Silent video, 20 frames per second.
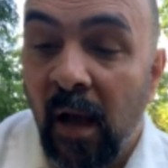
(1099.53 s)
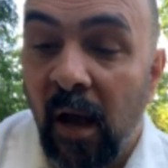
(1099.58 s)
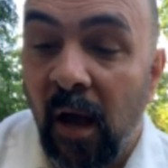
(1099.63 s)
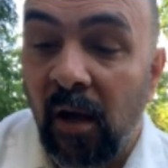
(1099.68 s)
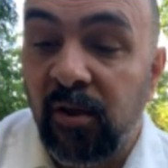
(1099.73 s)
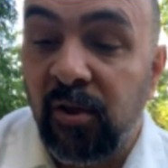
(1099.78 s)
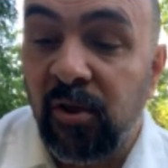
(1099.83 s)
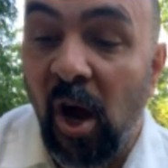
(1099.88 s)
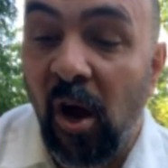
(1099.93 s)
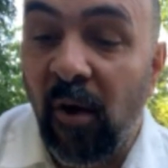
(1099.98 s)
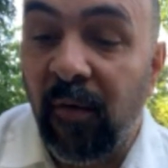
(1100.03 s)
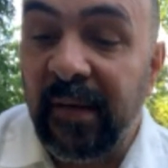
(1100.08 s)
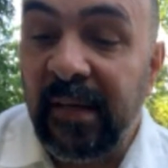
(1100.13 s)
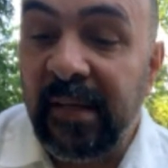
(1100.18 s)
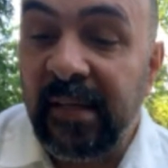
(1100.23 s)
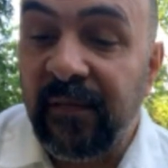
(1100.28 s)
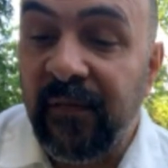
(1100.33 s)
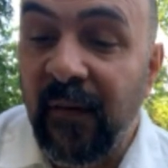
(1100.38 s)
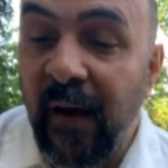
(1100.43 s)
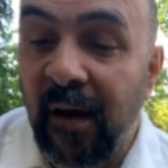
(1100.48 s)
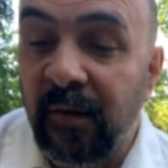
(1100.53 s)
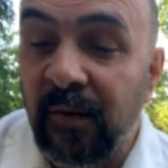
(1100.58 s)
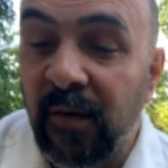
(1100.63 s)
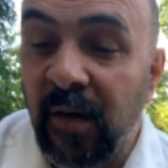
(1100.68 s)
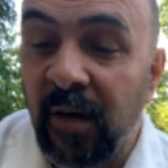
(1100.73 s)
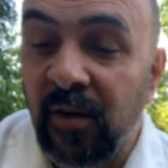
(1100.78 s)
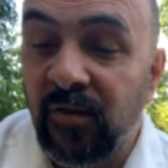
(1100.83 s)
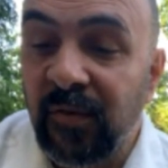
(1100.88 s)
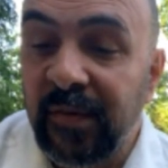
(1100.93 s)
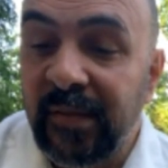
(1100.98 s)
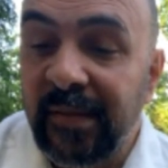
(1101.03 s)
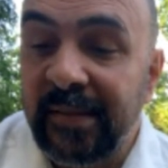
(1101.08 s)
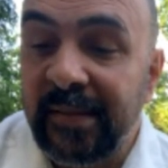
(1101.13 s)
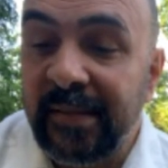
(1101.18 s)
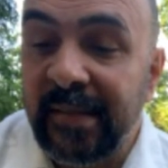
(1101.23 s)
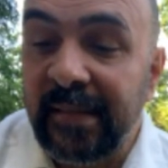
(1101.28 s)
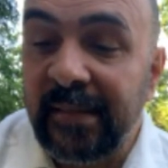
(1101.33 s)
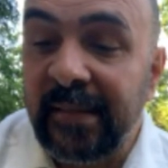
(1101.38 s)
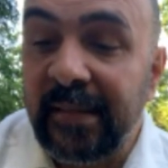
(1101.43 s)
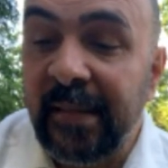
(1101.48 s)
Authorities found
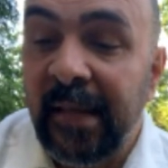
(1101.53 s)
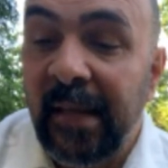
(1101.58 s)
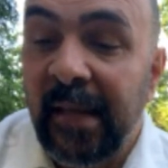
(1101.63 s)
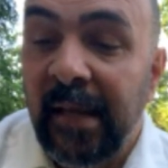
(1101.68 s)
106